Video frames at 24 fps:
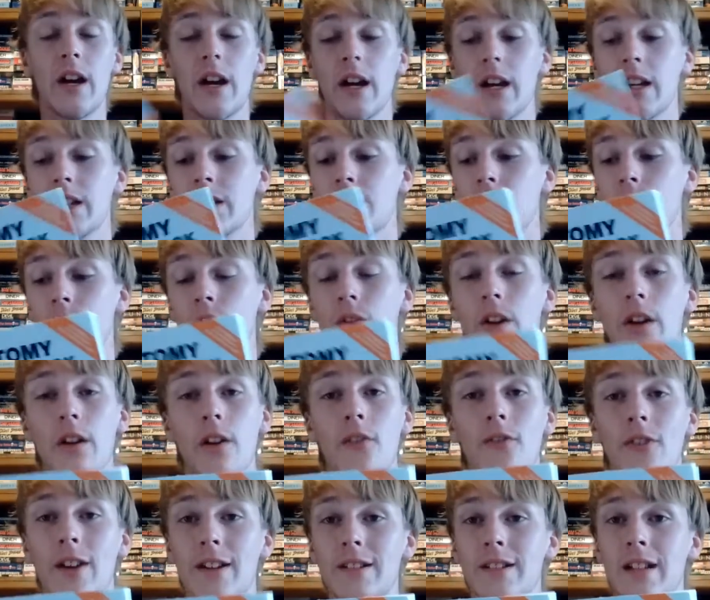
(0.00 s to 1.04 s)
It is a very
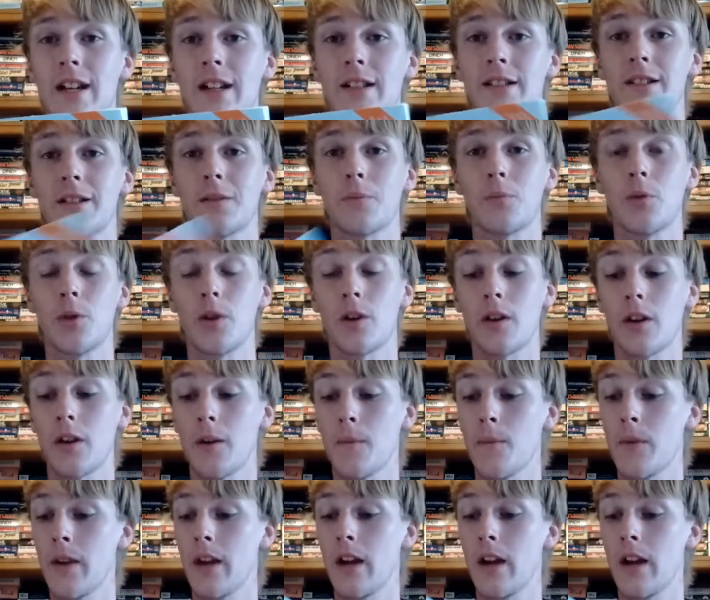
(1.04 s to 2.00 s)
fantastic book.